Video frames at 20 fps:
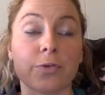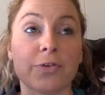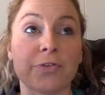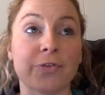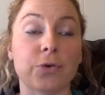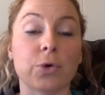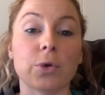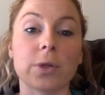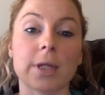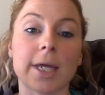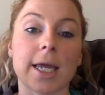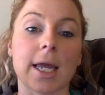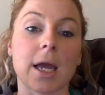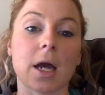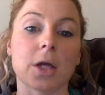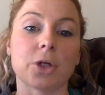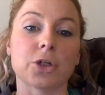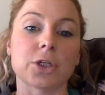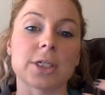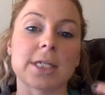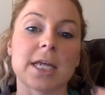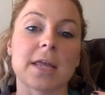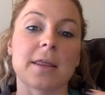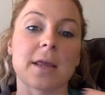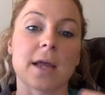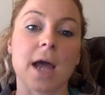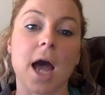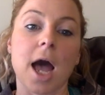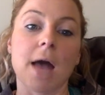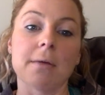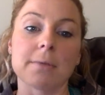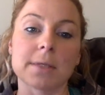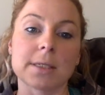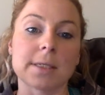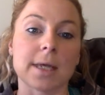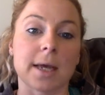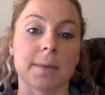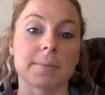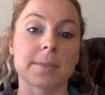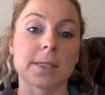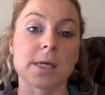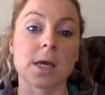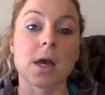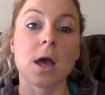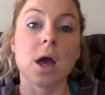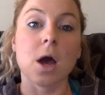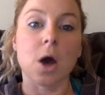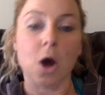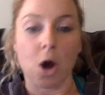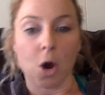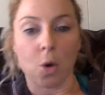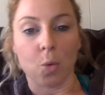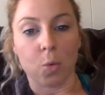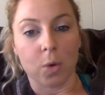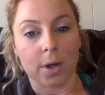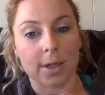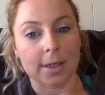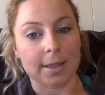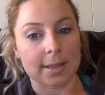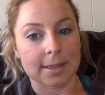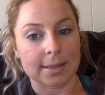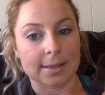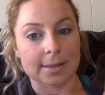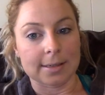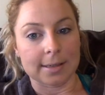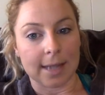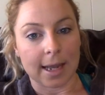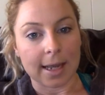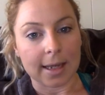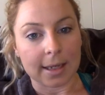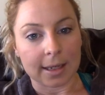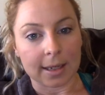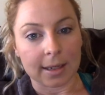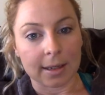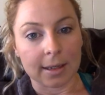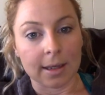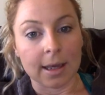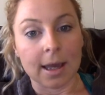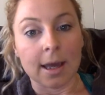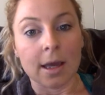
fully understand the concept of what he's saying.